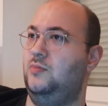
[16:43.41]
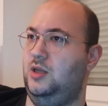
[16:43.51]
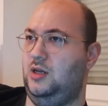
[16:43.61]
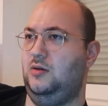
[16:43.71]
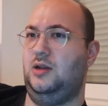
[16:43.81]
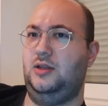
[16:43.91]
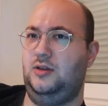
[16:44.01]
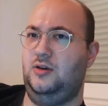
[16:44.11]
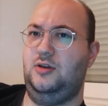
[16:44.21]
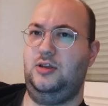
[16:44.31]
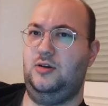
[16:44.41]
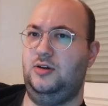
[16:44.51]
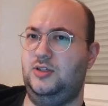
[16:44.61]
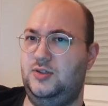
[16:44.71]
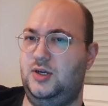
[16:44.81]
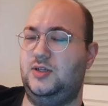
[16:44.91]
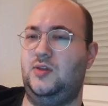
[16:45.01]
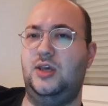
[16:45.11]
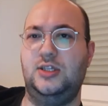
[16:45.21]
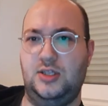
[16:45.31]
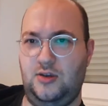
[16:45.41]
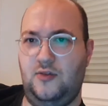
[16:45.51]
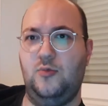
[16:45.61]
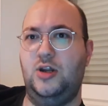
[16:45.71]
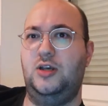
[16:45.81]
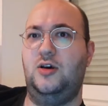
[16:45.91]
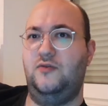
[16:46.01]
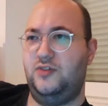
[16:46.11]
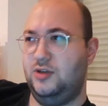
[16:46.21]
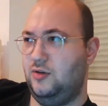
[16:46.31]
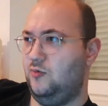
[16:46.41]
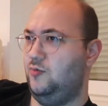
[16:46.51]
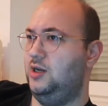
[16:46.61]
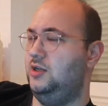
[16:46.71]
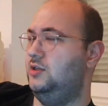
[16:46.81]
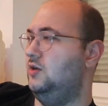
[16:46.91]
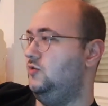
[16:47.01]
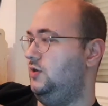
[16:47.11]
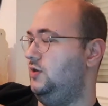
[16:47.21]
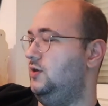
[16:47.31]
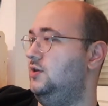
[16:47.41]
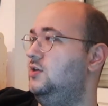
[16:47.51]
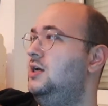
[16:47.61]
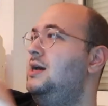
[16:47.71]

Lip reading: like your instructor thinks that you're really confident and really doing good.